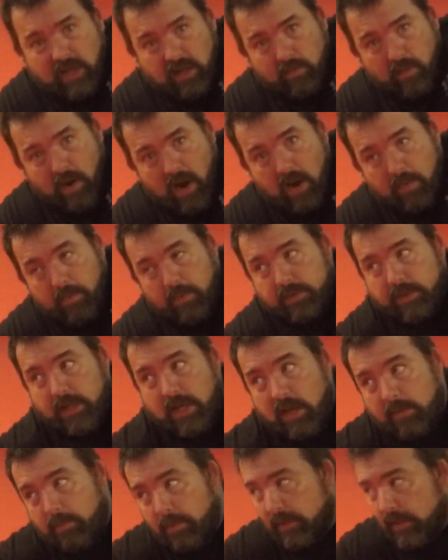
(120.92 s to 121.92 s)
on Robert's
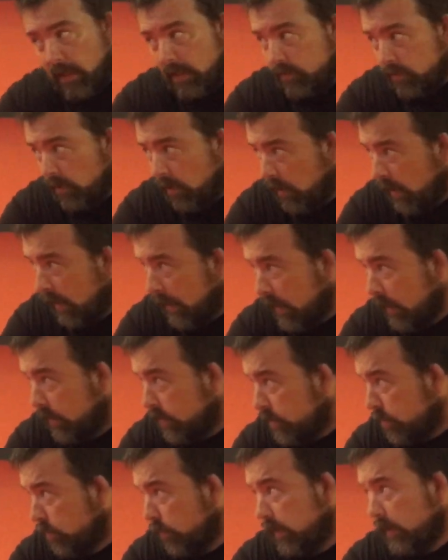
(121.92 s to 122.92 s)
head, but that's all I can
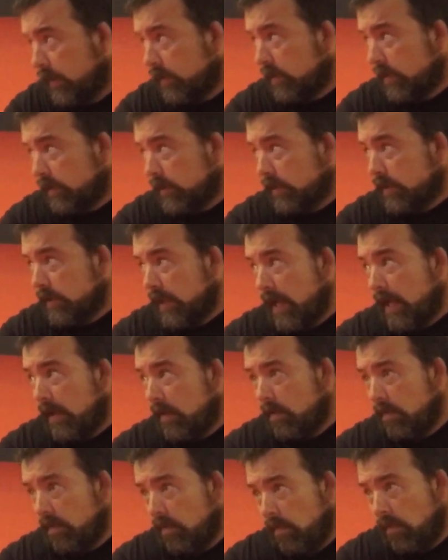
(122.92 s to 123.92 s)
squeeze is his head.
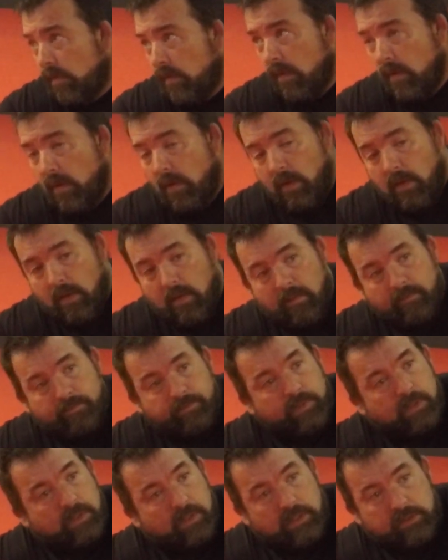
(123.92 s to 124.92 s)

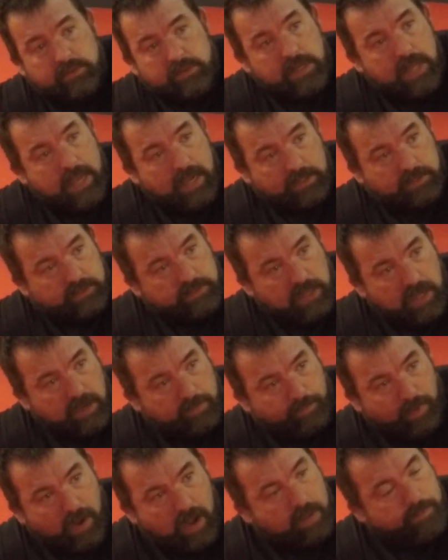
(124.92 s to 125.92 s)
His neck's
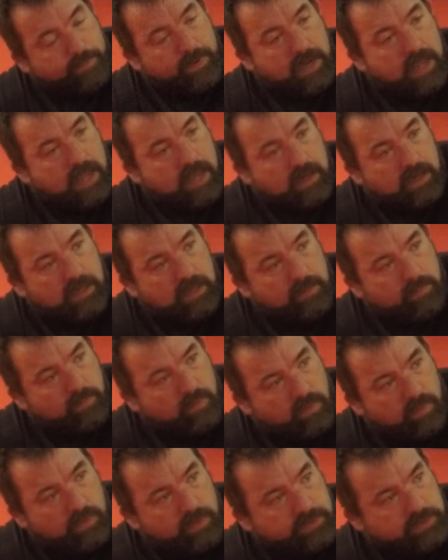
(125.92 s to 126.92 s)
not popping out
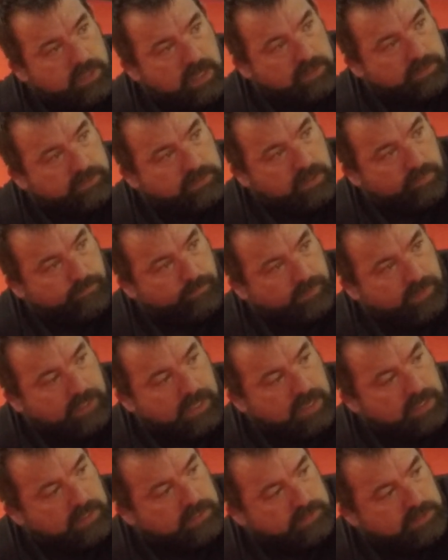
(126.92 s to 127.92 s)
anymore. He's not
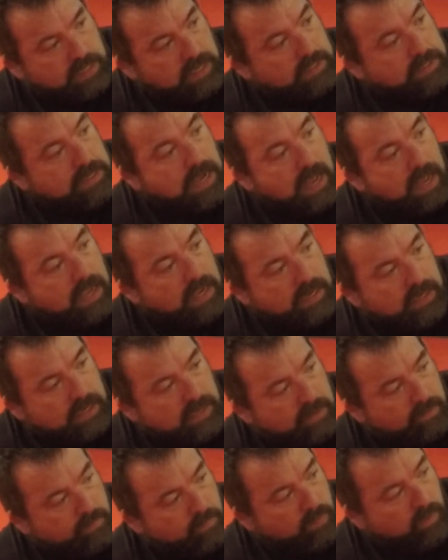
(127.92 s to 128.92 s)
suffocating. He's not dying
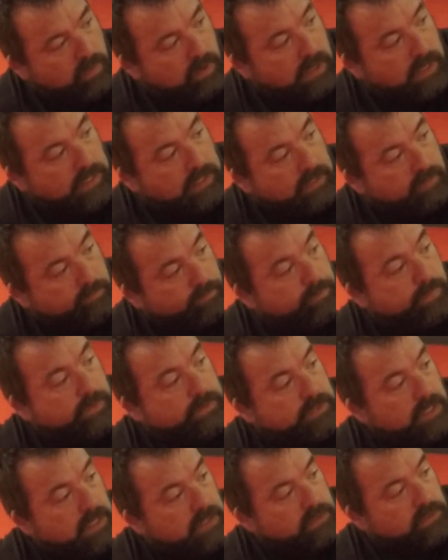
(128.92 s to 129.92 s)
anymore like
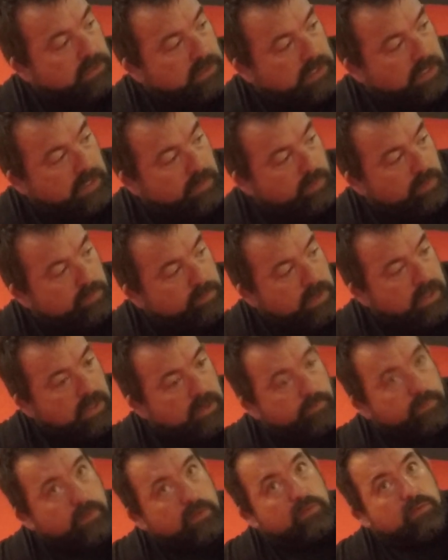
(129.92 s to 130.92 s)
potentially he would be
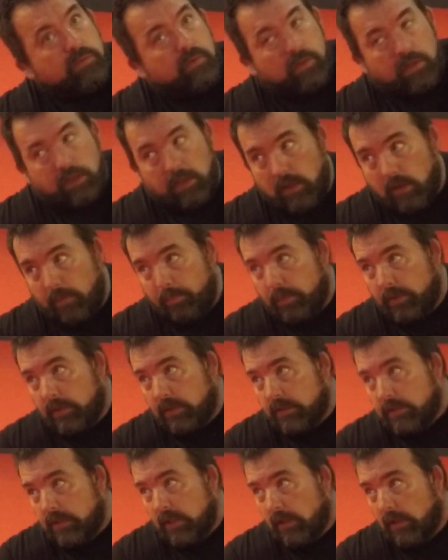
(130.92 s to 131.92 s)
if he was looking up at the
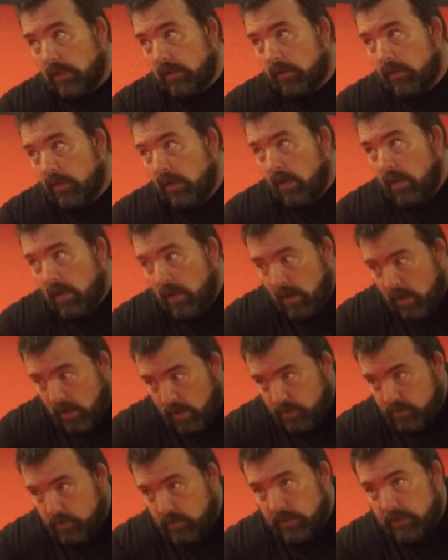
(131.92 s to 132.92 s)
ceiling.
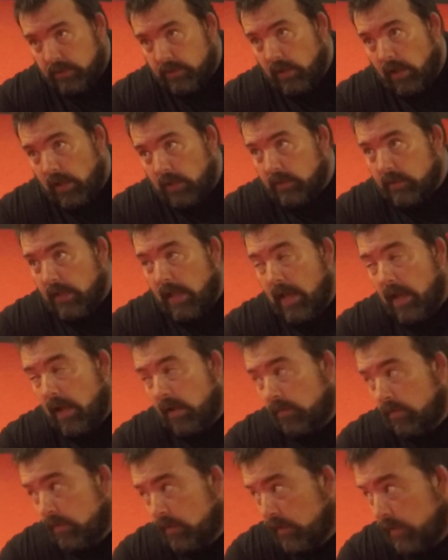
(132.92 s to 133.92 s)
So he's tucked
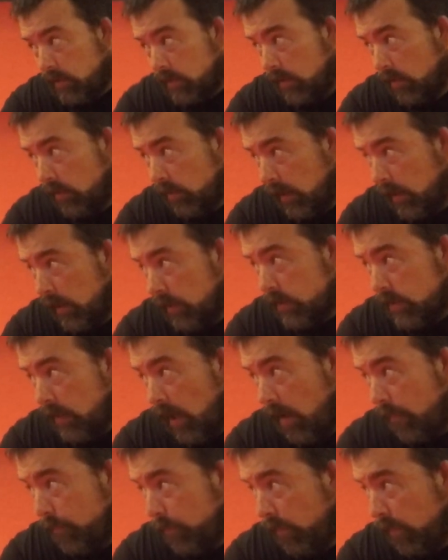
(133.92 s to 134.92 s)
down. He's still going to
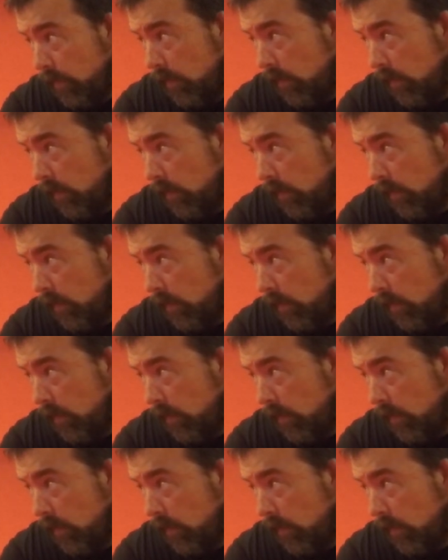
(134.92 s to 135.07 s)
suffer,